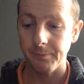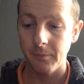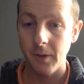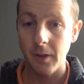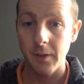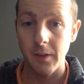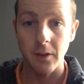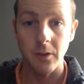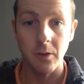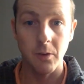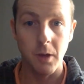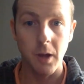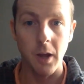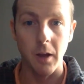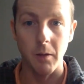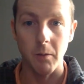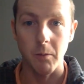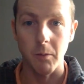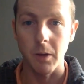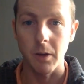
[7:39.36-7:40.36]
that's okay.
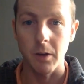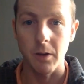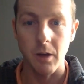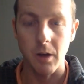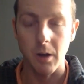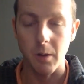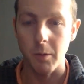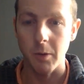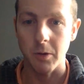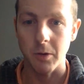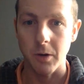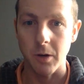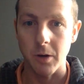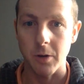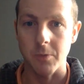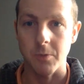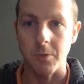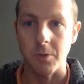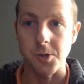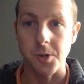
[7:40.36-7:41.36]
We can talk about
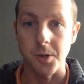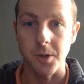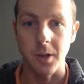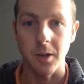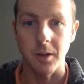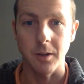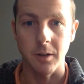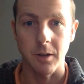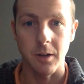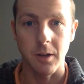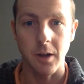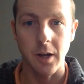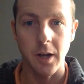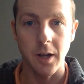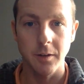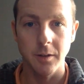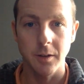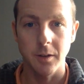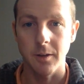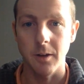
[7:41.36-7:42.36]
controversial things in
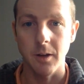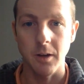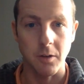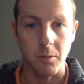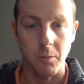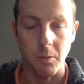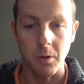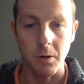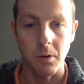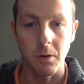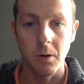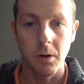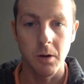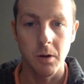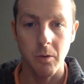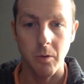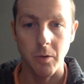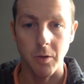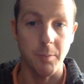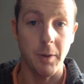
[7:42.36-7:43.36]
class as long as we're
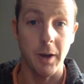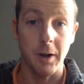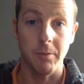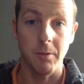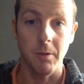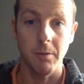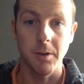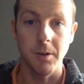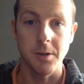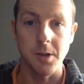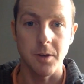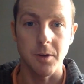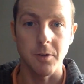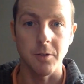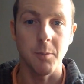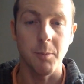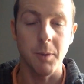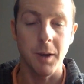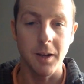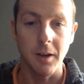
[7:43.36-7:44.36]
respectful of each
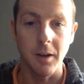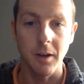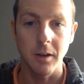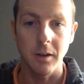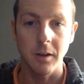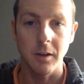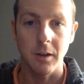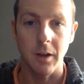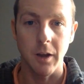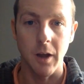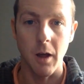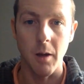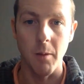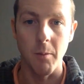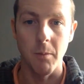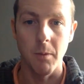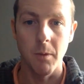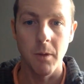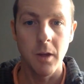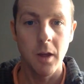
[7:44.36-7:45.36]
other's opinions,
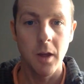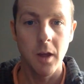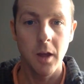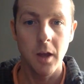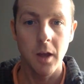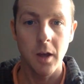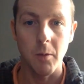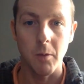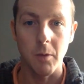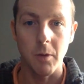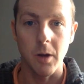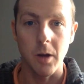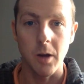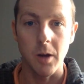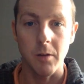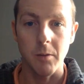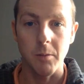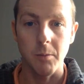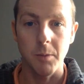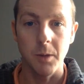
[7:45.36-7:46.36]
and we're
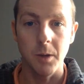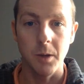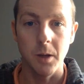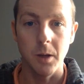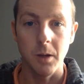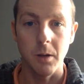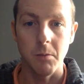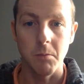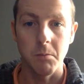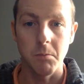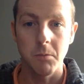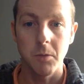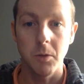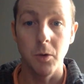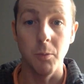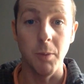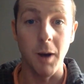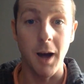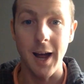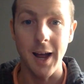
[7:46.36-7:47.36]
not being
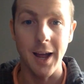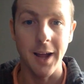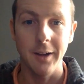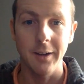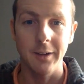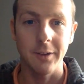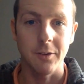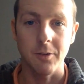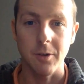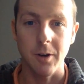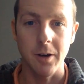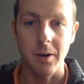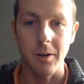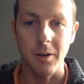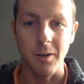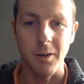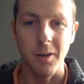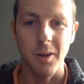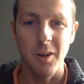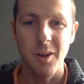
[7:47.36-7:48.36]
too biased and trying
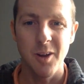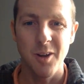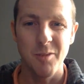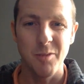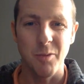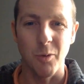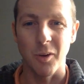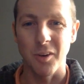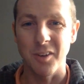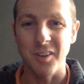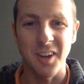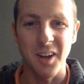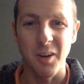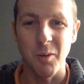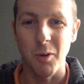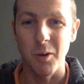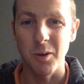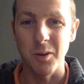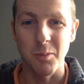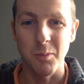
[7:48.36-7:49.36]
to force
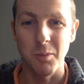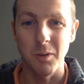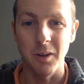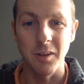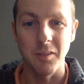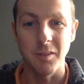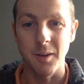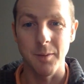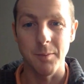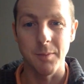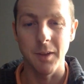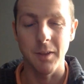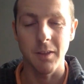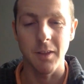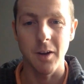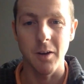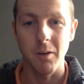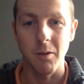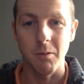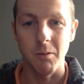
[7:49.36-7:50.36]
anyone to believe something
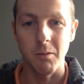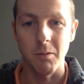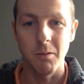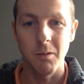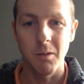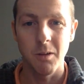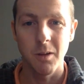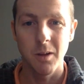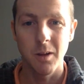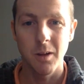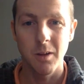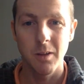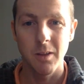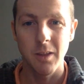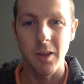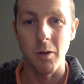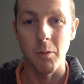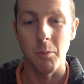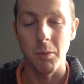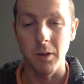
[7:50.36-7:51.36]
they don't
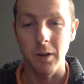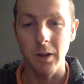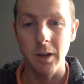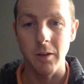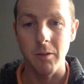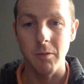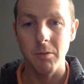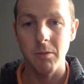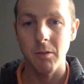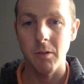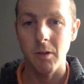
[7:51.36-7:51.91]
believe.